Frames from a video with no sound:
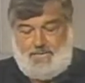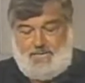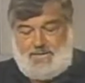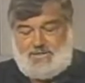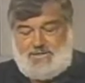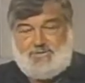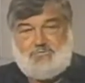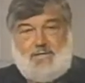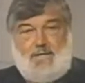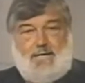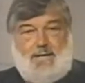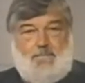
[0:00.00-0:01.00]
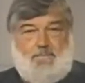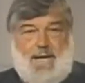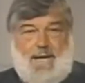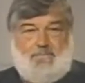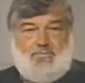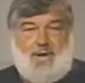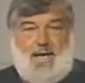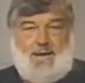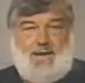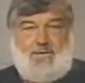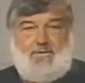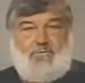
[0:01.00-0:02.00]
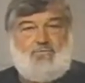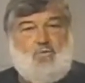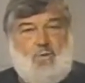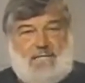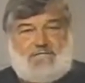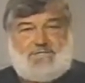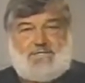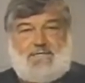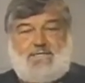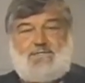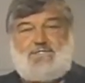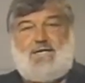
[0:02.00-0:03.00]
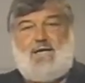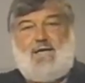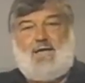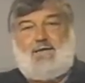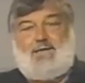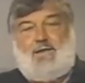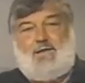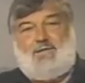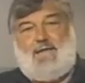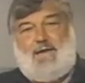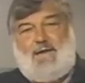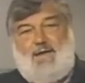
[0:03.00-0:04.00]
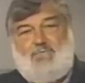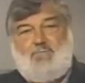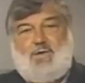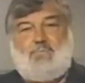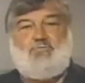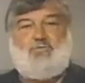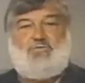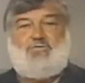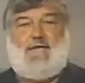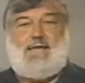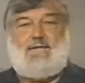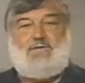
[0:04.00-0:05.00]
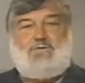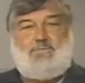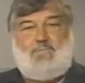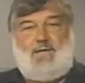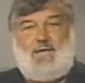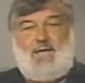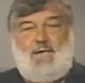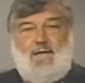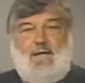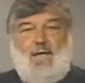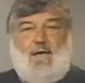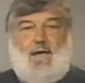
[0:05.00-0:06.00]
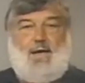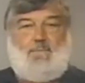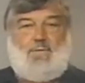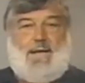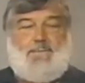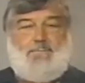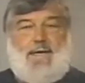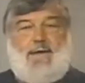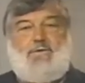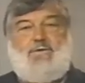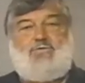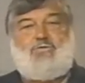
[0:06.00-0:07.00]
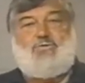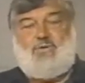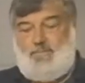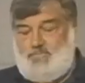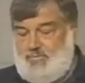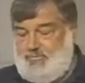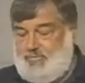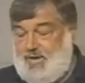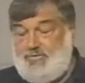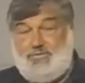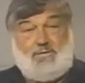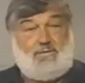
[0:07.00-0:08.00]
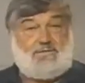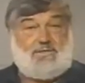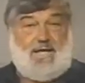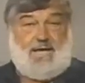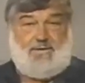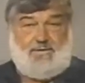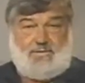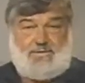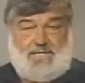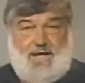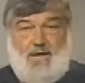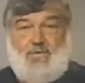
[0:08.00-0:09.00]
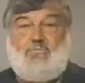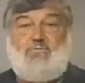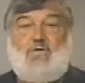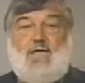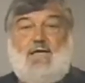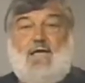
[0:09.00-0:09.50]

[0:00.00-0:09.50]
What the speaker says: This is really a byproduct of questions that have been presented to me by maintenance professionals like yourself.